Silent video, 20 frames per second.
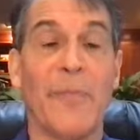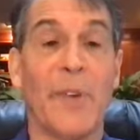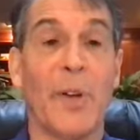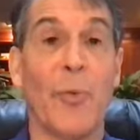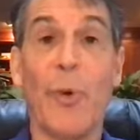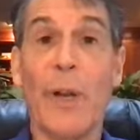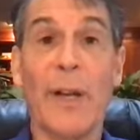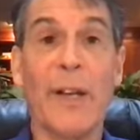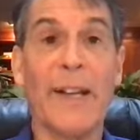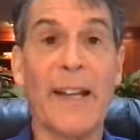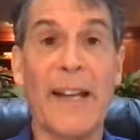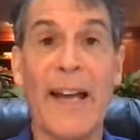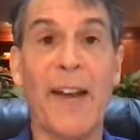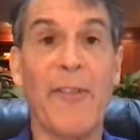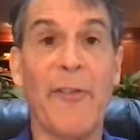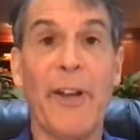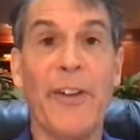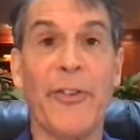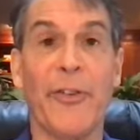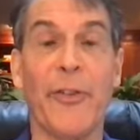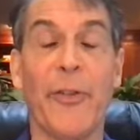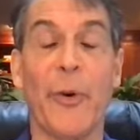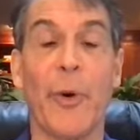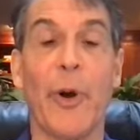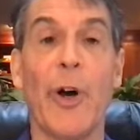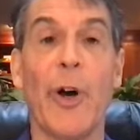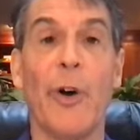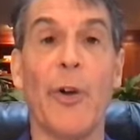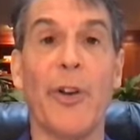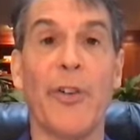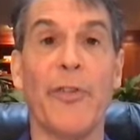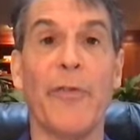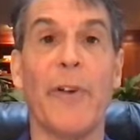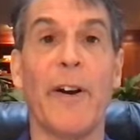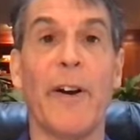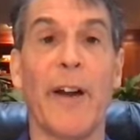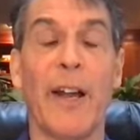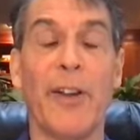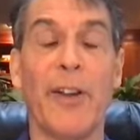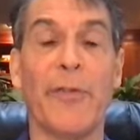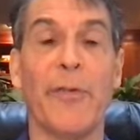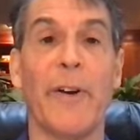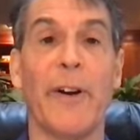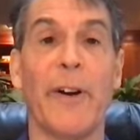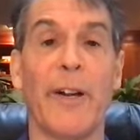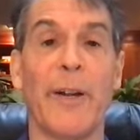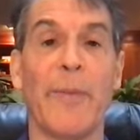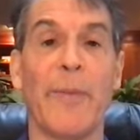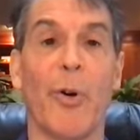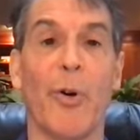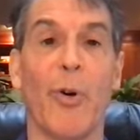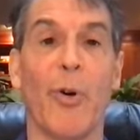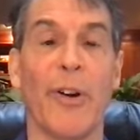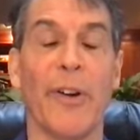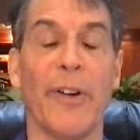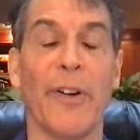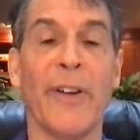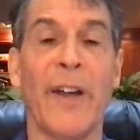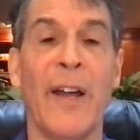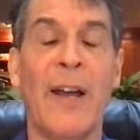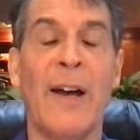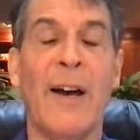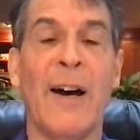really kind of hits the road as very important.